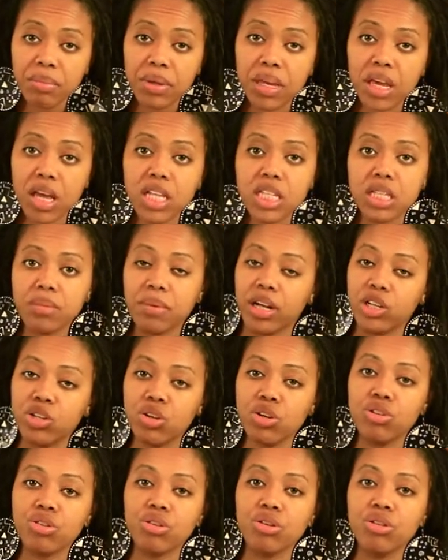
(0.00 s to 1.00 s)
because my
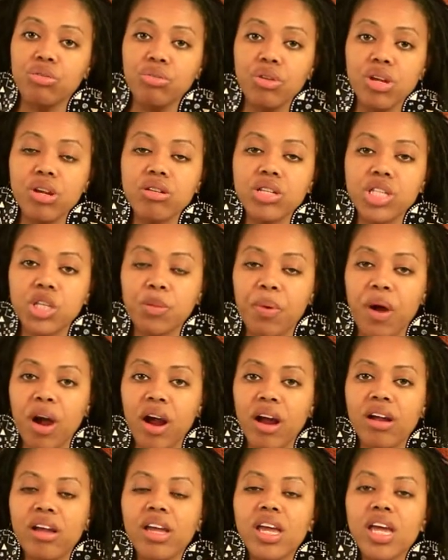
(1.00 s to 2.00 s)
children are three years
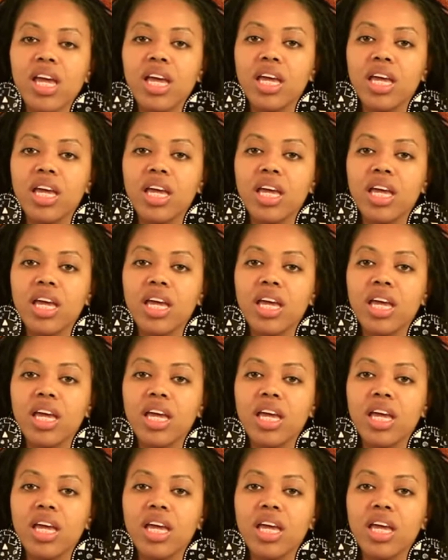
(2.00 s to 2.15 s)
apart,